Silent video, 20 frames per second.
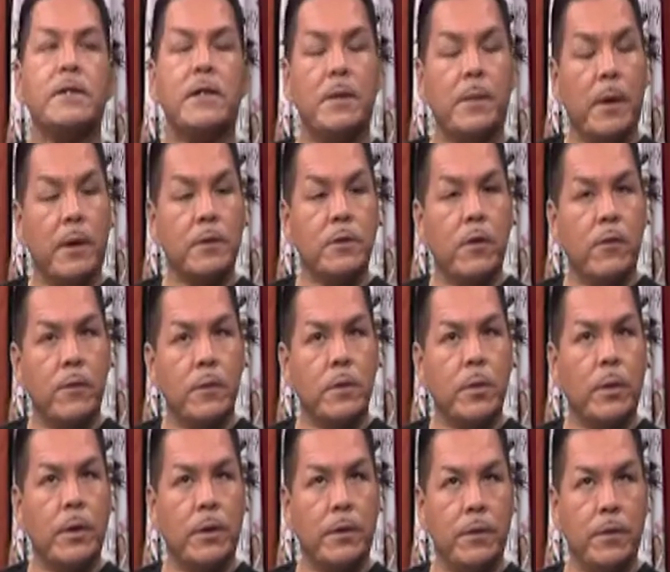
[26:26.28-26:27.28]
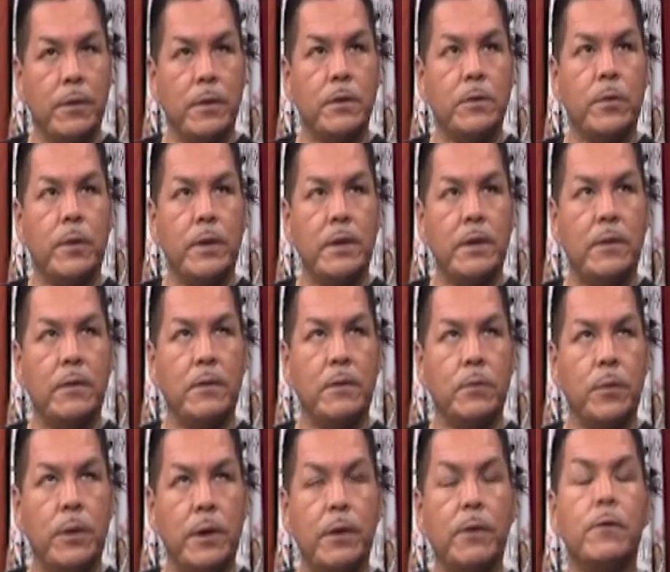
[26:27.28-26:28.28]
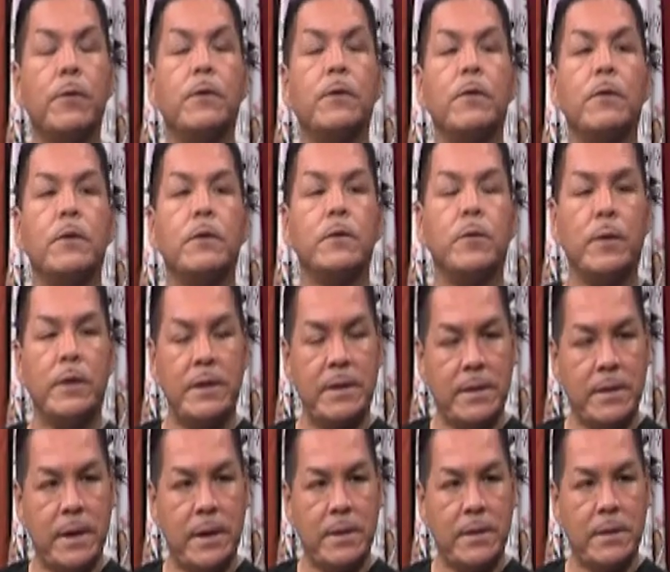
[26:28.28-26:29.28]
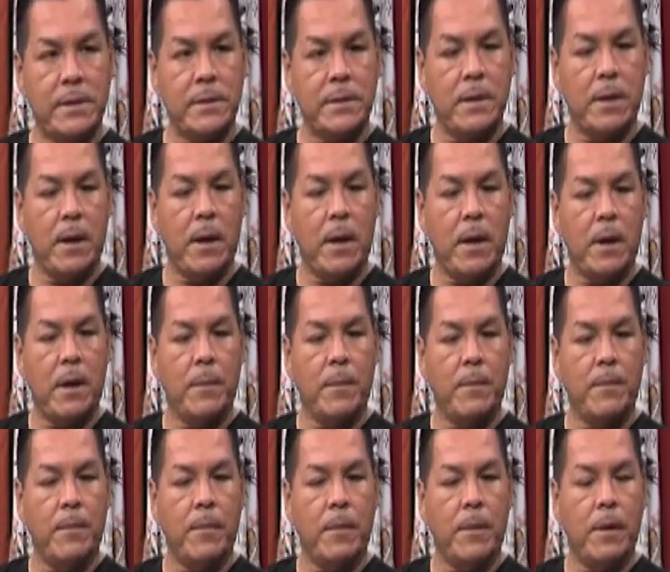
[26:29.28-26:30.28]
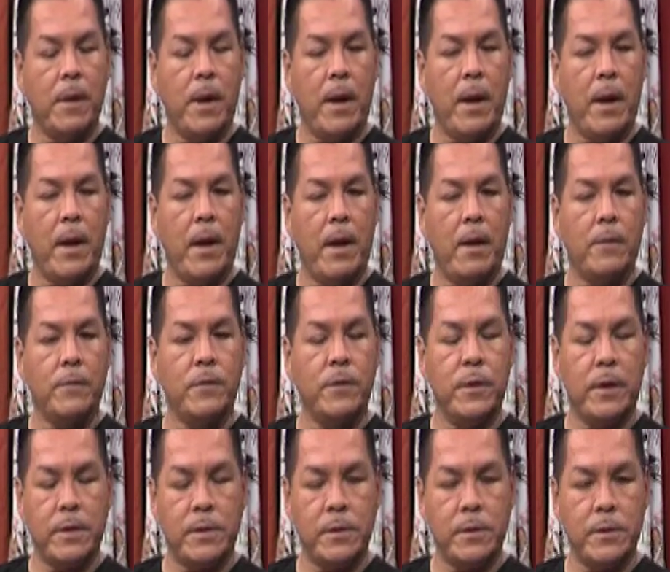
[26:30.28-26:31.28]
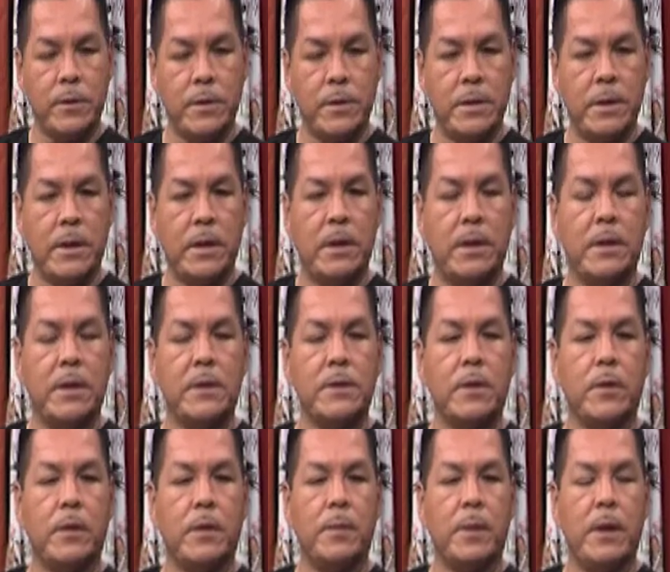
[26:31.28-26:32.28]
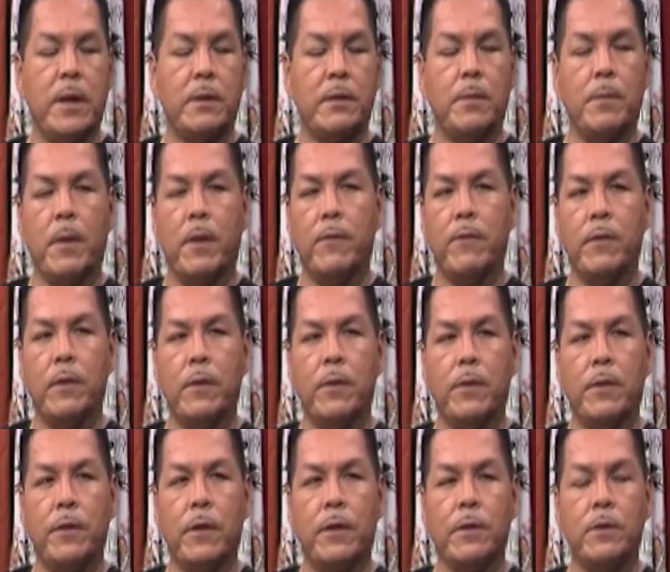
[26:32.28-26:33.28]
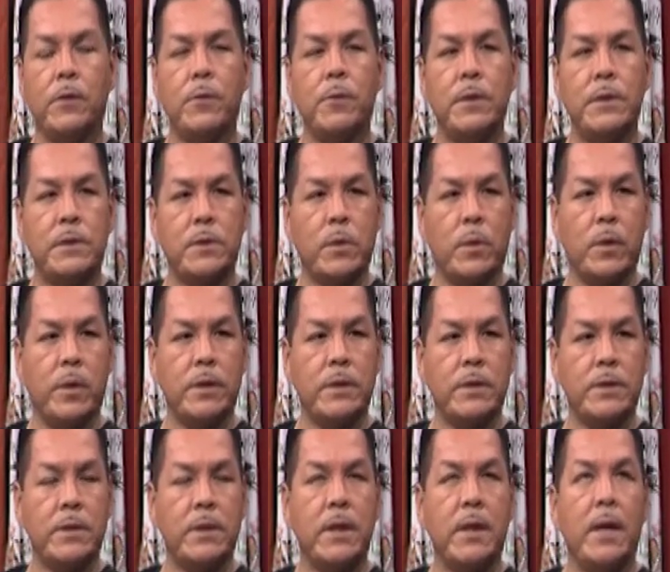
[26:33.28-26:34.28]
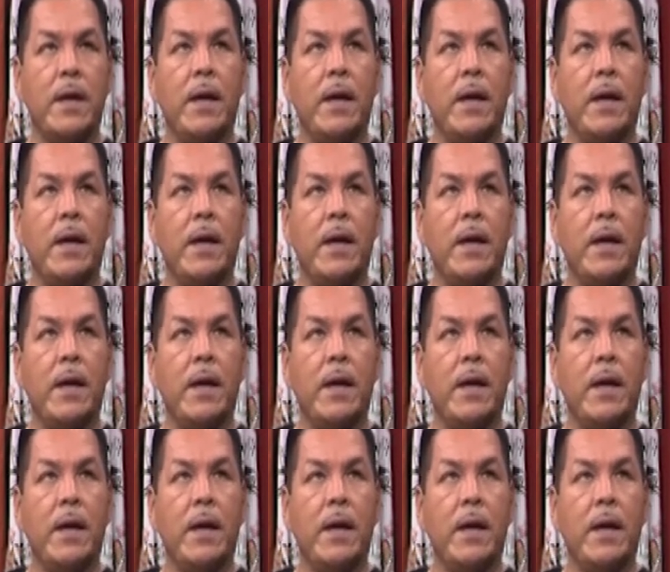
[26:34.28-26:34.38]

it's going to be October 23rd and 20, 23rd through the 26th, um, uh, 2013. It's going to be at the Buffalo Thunder Resort.